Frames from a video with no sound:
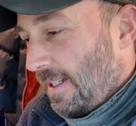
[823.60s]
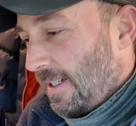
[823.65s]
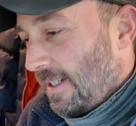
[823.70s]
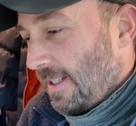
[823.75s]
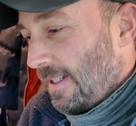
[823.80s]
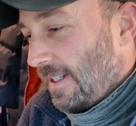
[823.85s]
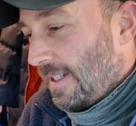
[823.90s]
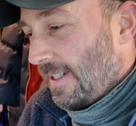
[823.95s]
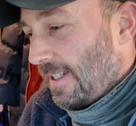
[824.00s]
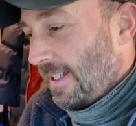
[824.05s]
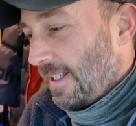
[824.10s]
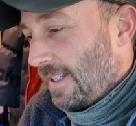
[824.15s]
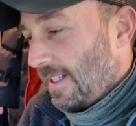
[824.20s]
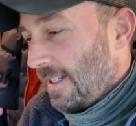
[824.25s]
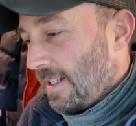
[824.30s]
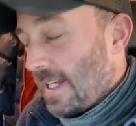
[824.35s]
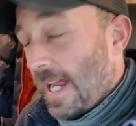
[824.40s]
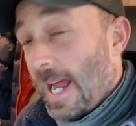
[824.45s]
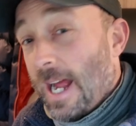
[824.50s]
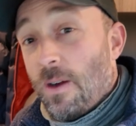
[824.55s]
and
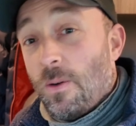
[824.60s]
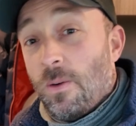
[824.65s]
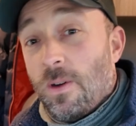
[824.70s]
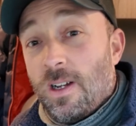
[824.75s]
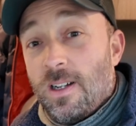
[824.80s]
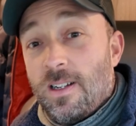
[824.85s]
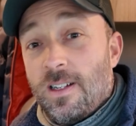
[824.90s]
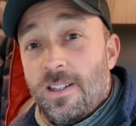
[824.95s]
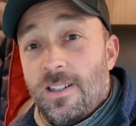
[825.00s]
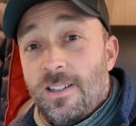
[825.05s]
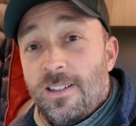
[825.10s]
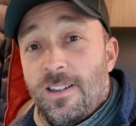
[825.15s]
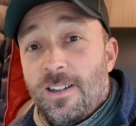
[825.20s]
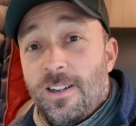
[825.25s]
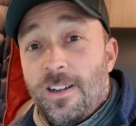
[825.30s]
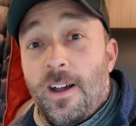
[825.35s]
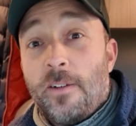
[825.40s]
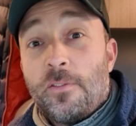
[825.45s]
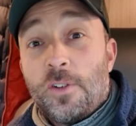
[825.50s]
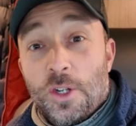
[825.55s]
now
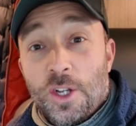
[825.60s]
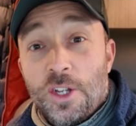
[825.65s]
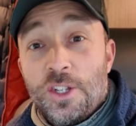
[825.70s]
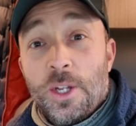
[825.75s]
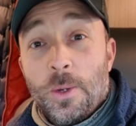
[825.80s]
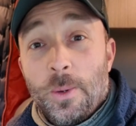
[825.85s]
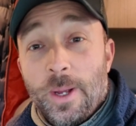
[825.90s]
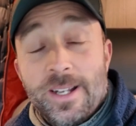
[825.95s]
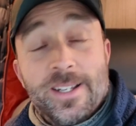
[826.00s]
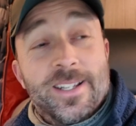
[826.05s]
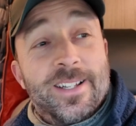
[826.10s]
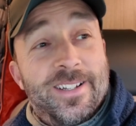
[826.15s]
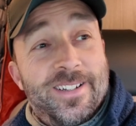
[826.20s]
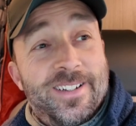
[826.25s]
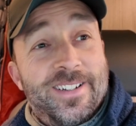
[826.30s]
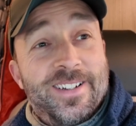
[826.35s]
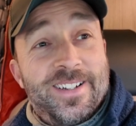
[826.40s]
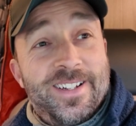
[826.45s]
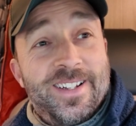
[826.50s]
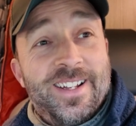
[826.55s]
I've got to do it.
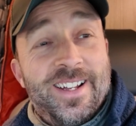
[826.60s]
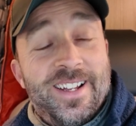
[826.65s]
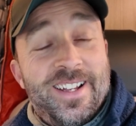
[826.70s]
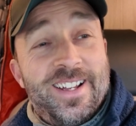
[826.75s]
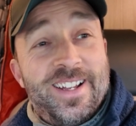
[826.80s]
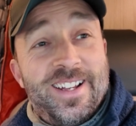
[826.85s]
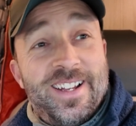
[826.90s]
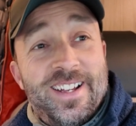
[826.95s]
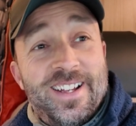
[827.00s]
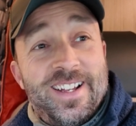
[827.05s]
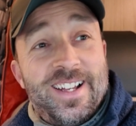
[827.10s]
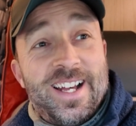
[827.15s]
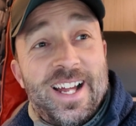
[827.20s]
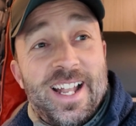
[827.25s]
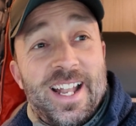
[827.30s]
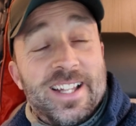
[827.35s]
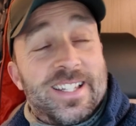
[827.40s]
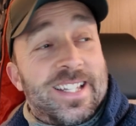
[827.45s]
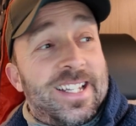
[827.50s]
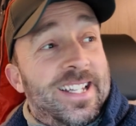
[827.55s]

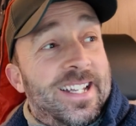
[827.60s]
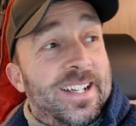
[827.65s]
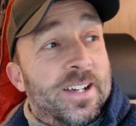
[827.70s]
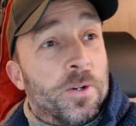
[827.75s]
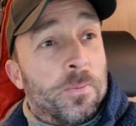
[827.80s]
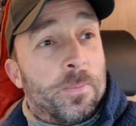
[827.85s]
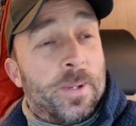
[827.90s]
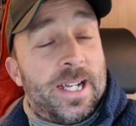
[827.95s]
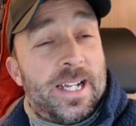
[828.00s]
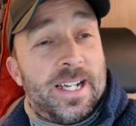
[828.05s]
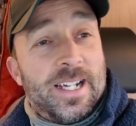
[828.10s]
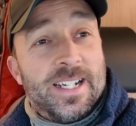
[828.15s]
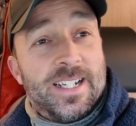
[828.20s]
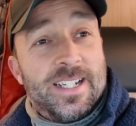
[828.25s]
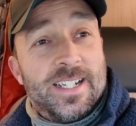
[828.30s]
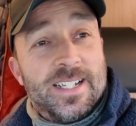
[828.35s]
And it's a little bit